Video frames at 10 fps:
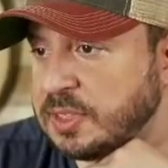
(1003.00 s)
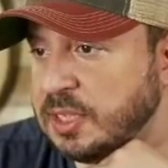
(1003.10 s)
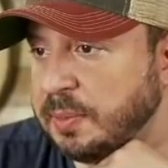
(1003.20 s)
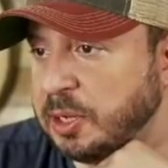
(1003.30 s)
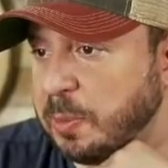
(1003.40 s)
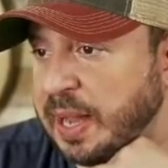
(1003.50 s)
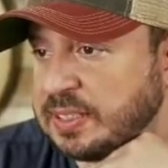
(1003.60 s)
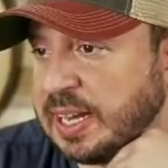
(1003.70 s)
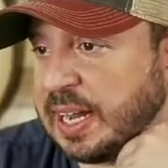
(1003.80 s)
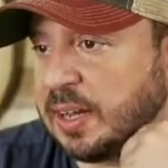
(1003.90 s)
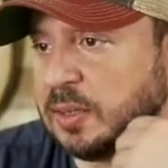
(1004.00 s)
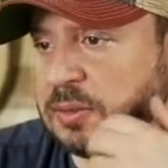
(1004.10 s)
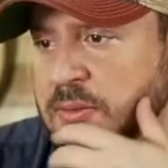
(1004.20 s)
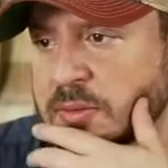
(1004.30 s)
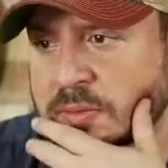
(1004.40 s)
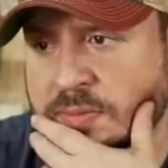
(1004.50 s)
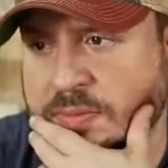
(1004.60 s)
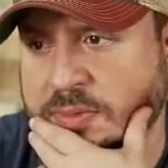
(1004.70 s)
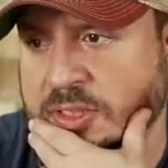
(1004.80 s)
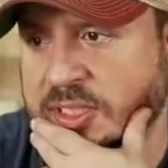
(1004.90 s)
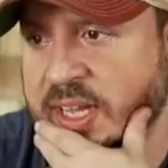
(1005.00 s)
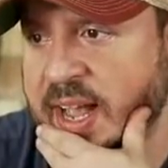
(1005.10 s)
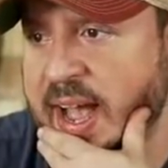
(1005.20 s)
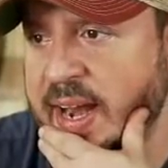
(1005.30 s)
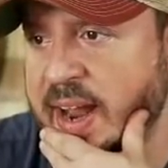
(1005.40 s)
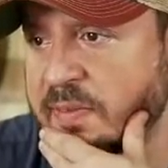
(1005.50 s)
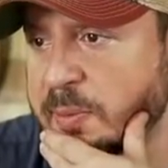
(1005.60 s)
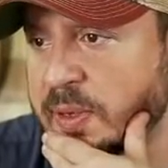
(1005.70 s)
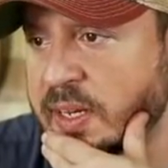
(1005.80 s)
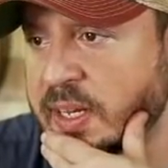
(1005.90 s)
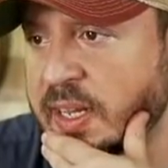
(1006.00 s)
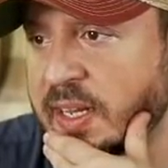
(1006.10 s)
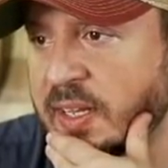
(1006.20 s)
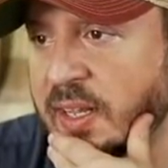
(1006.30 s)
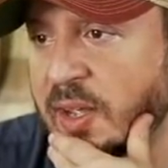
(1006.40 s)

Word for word: Let me go back down. Just say hi to everybody.